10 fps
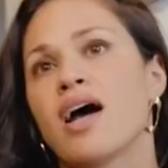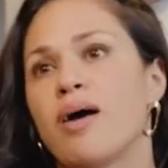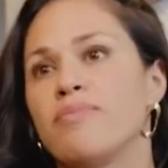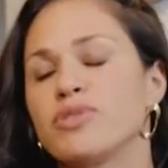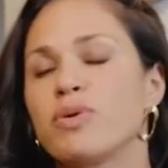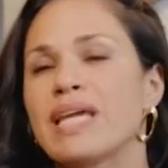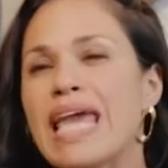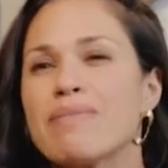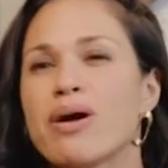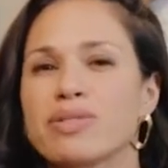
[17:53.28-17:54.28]
So when it
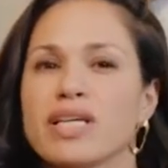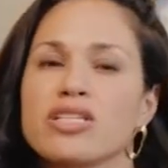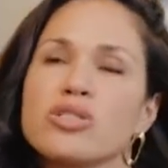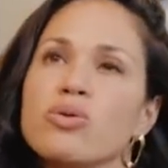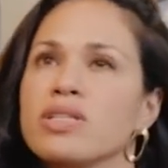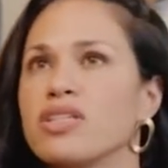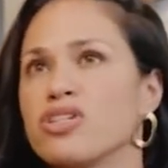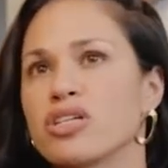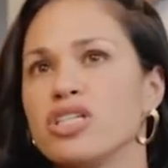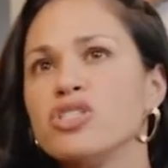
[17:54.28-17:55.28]
came out, it was like soaked in the
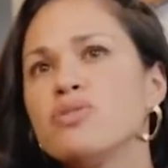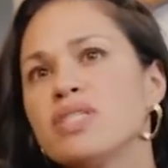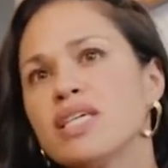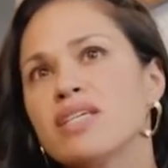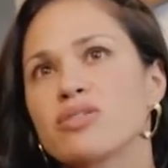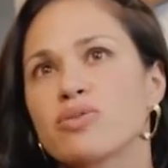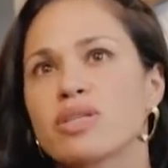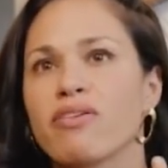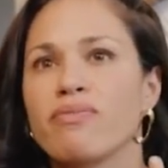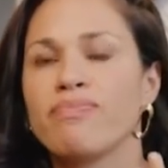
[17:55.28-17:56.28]
turkey juices. So it's
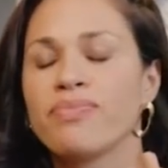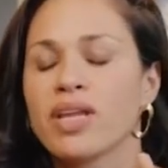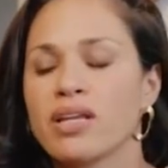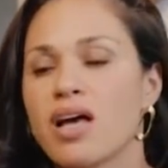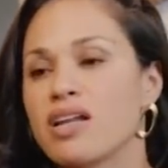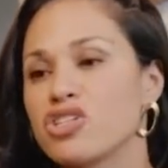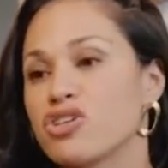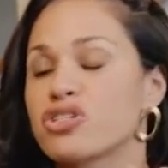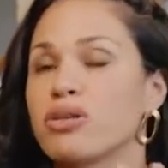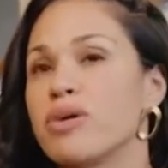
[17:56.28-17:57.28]
kind of not a
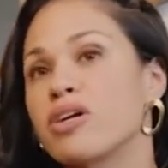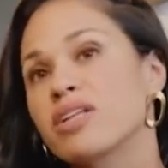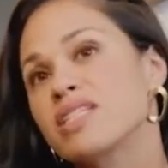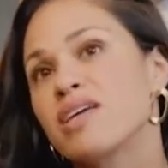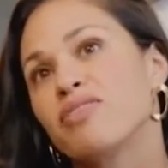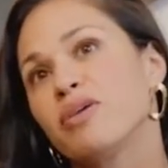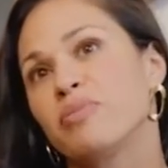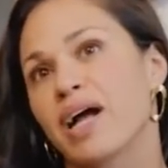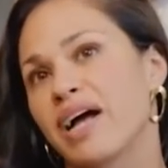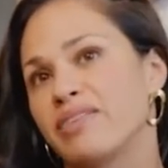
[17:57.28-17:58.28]
traditional American stuffing,
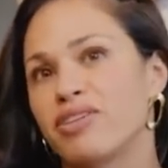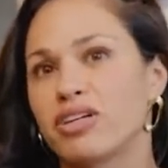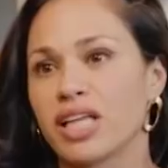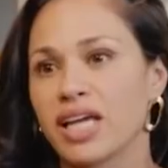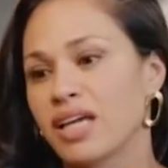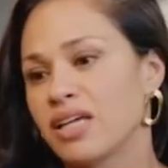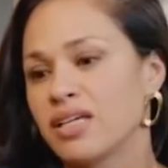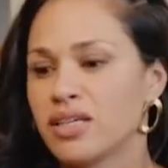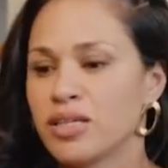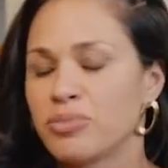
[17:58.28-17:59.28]
but kind of our like
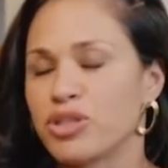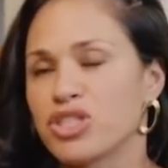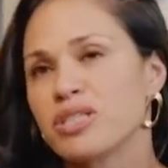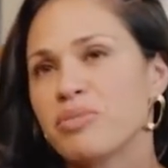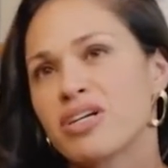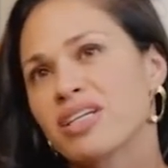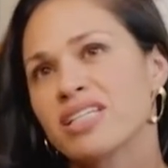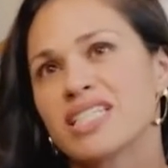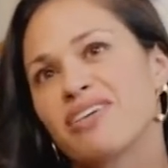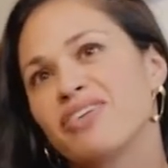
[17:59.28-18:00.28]

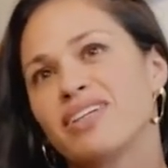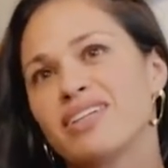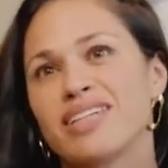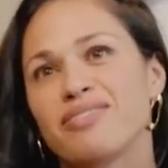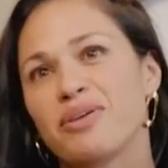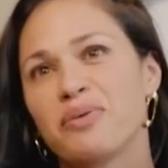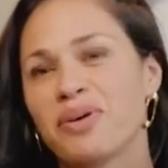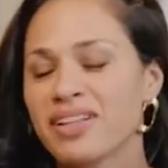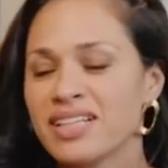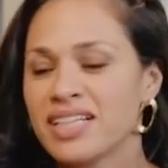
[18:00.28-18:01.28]
Persian-American stuffing, if you
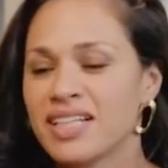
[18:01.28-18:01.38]
will.